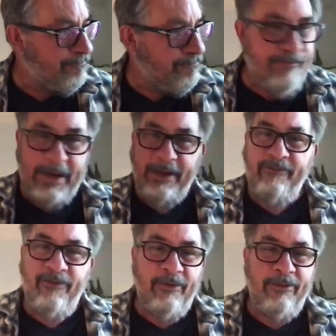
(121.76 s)

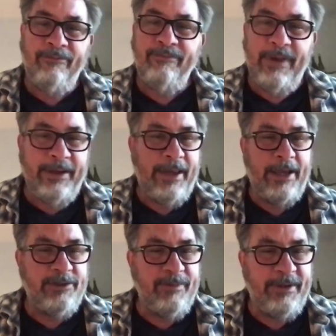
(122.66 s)
meaningful
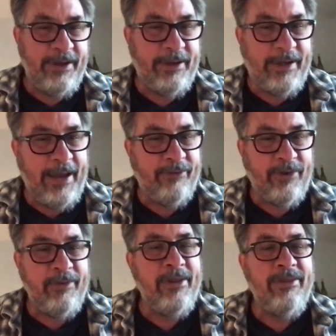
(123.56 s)
engagement and
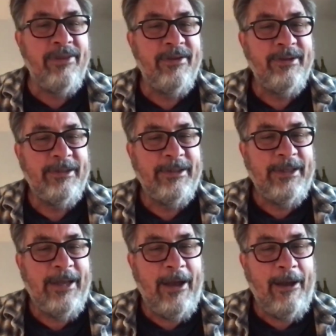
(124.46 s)
encounter with.
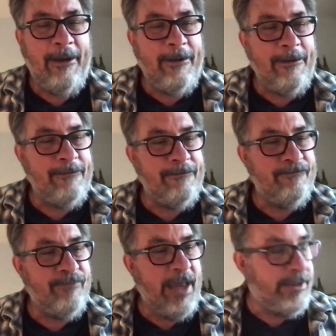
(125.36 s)

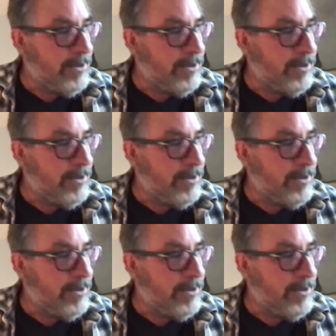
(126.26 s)
And